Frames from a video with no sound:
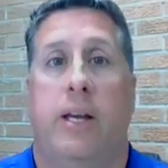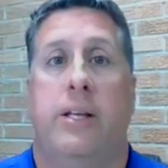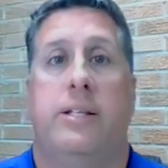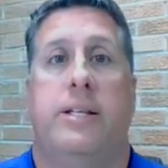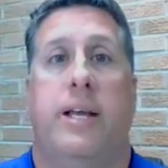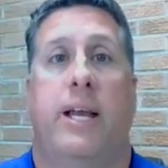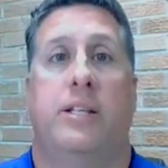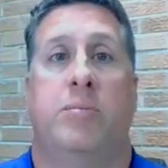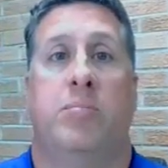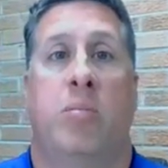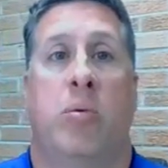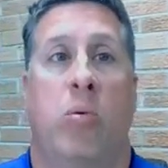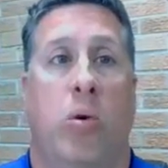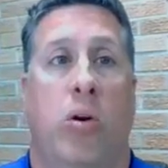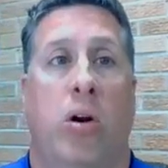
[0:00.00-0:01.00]
it takes
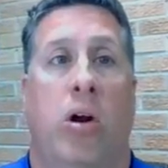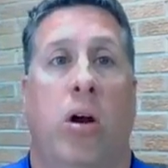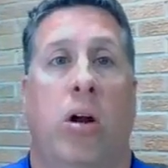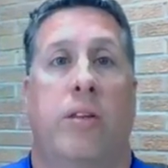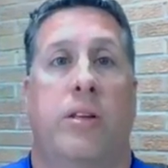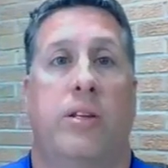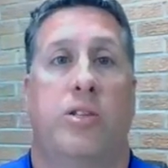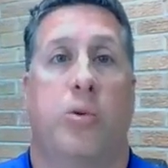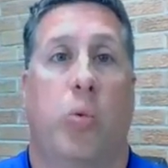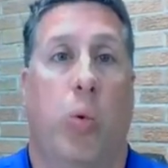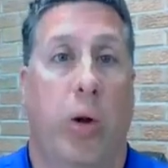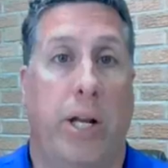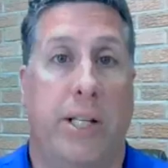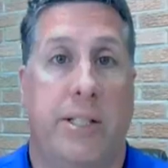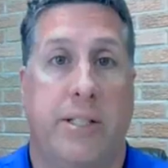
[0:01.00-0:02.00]
more than
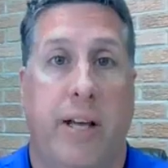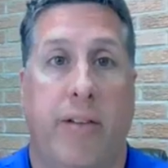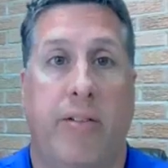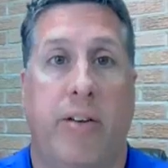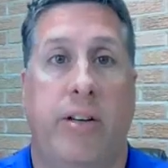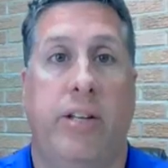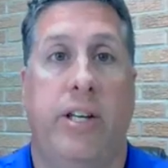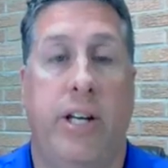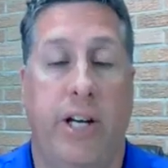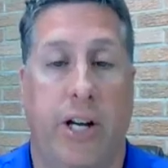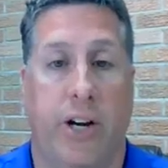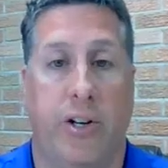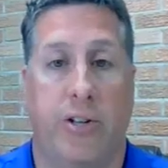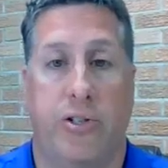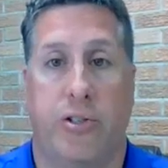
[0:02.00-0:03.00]
27
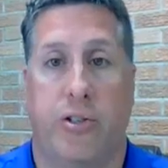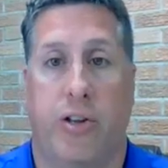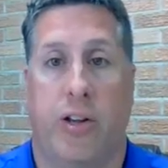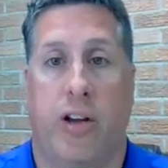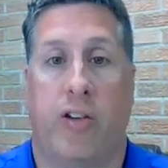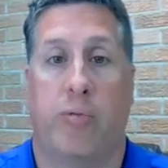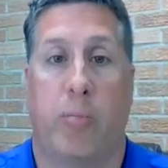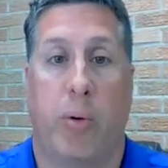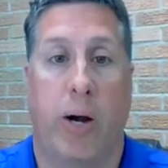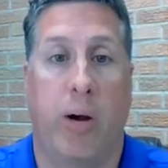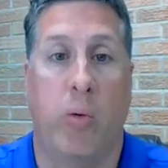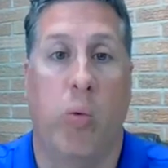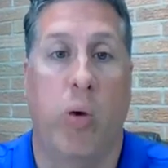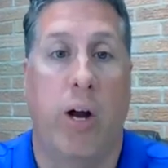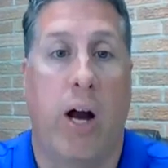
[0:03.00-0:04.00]
years of
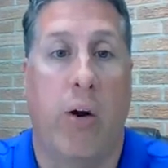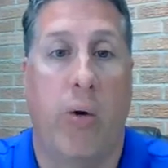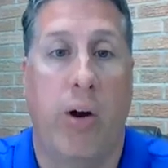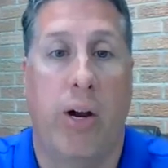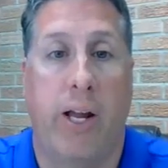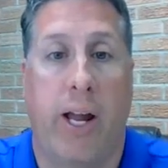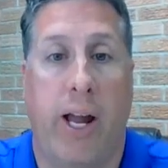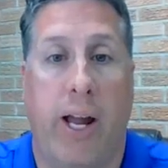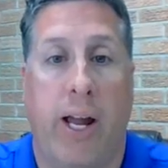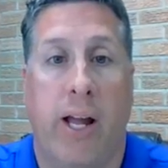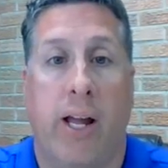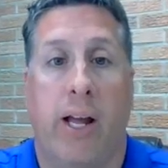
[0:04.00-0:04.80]
praying one hour a day